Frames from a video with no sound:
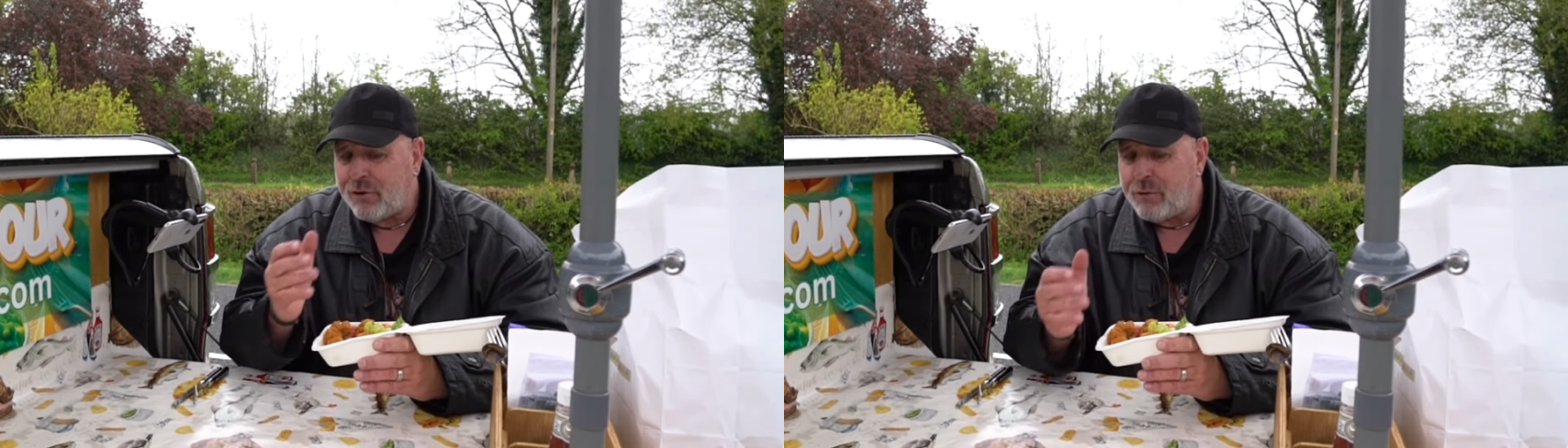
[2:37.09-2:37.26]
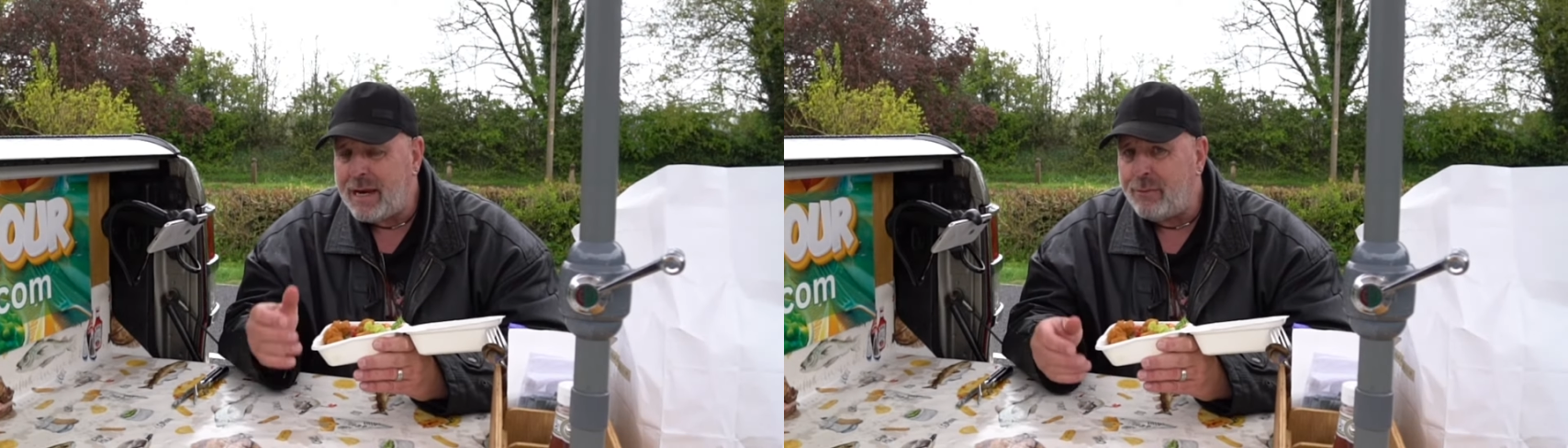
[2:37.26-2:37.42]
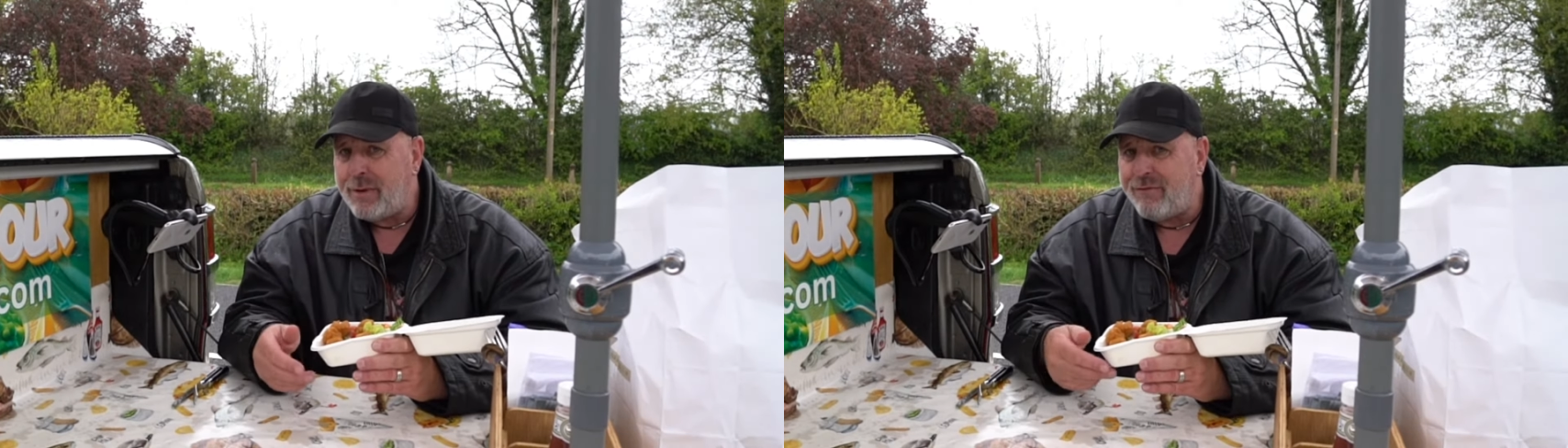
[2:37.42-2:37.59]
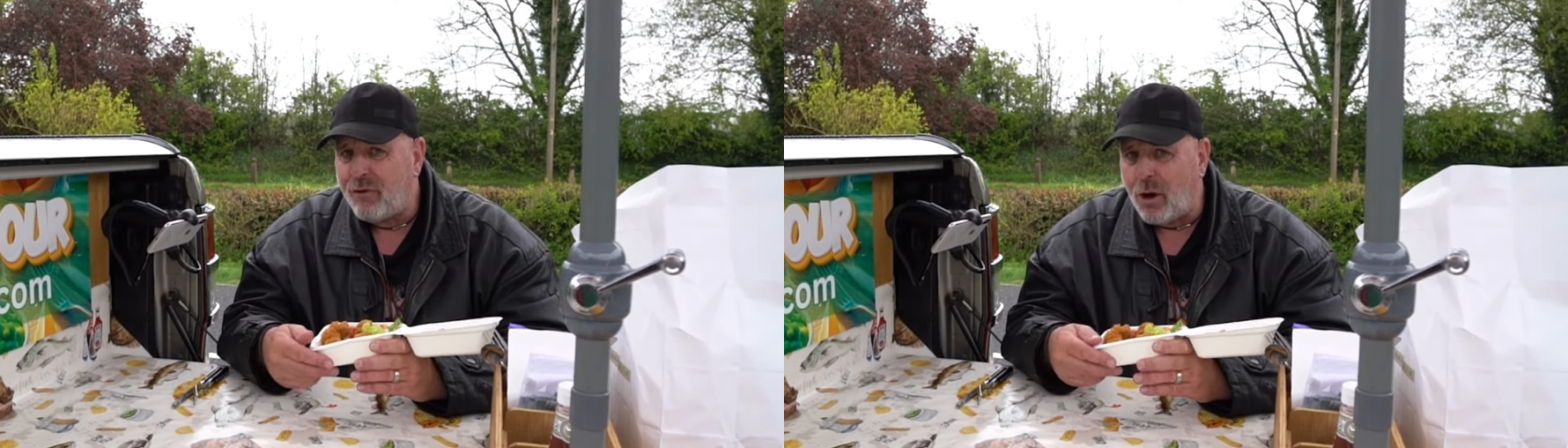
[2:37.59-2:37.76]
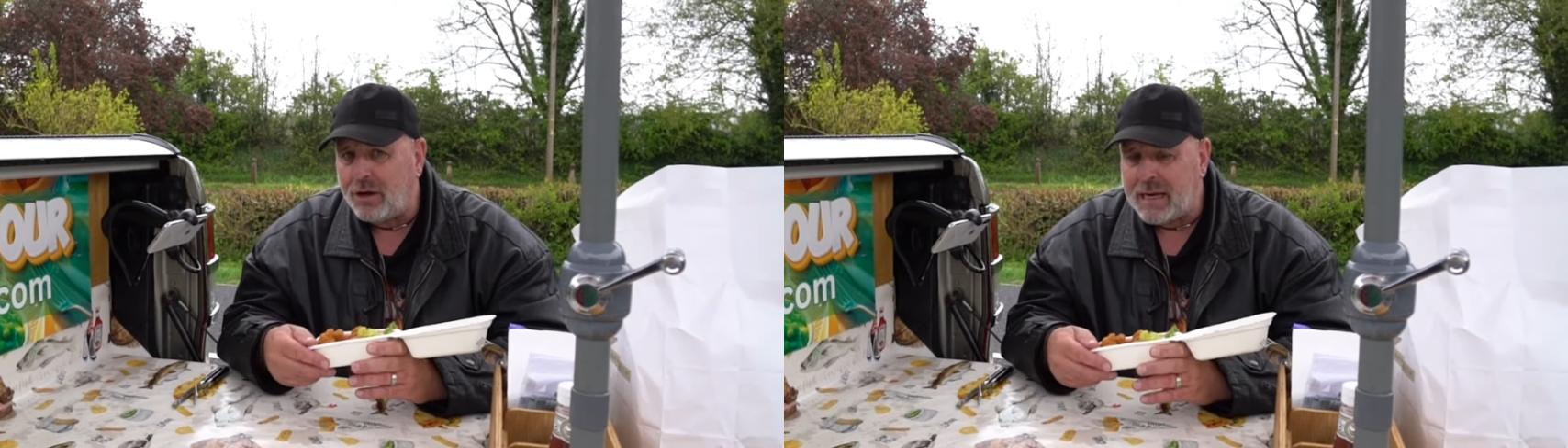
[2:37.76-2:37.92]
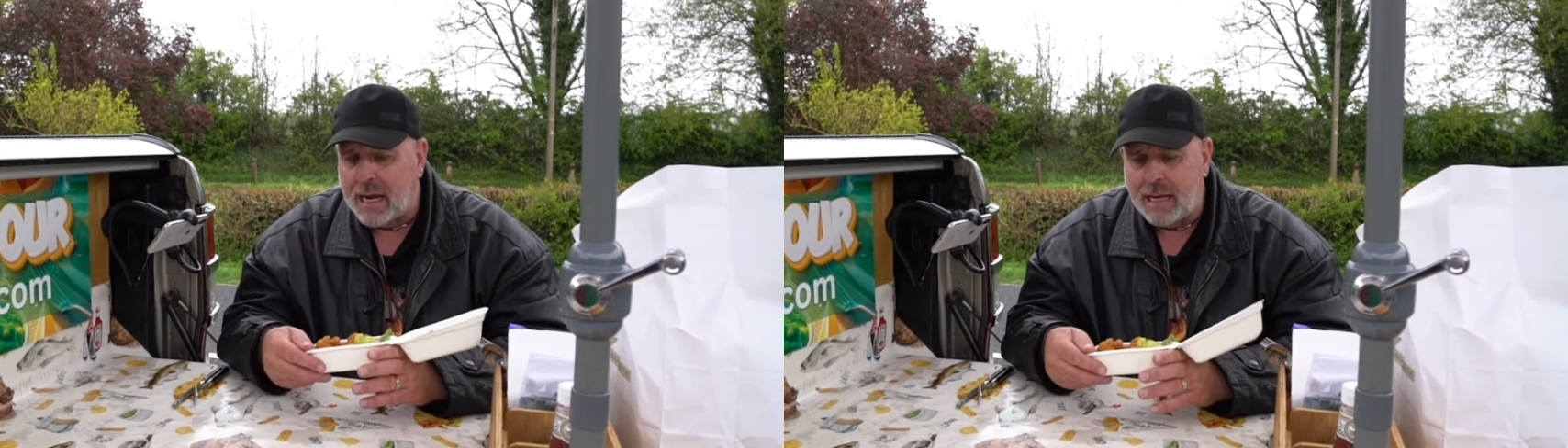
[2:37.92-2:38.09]
greenery for
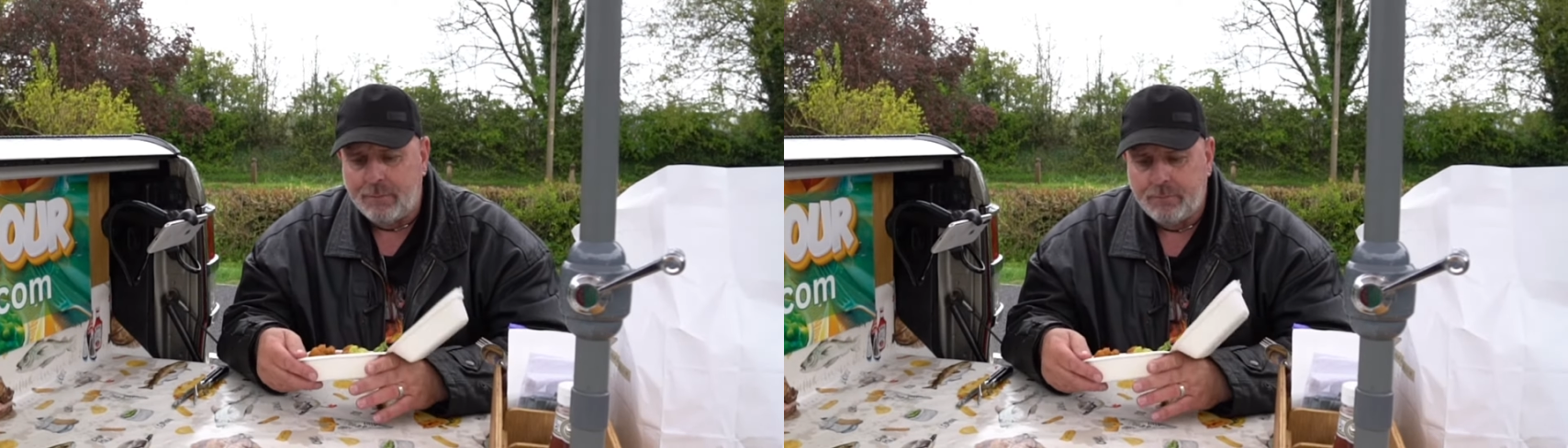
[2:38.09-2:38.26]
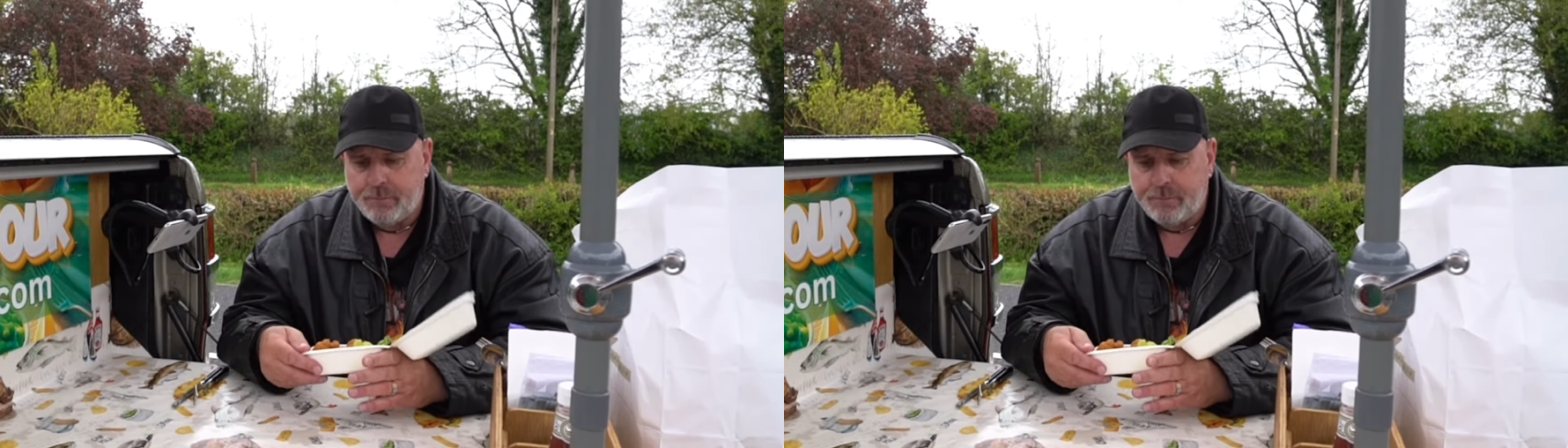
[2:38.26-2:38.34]
one day.